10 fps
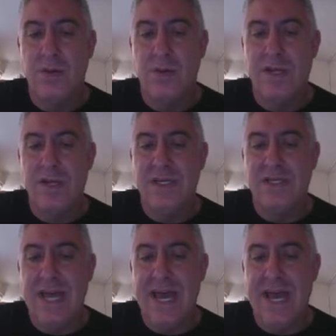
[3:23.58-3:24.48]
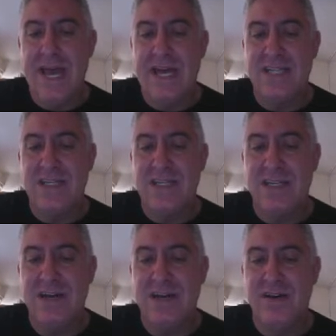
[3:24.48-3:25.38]
what is the axis
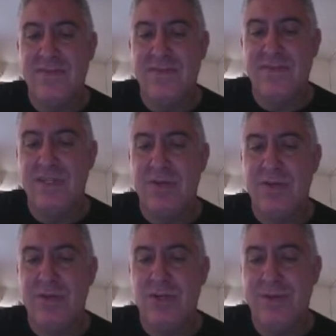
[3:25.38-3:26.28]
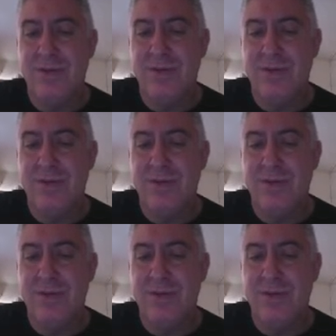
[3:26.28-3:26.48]
of symmetry?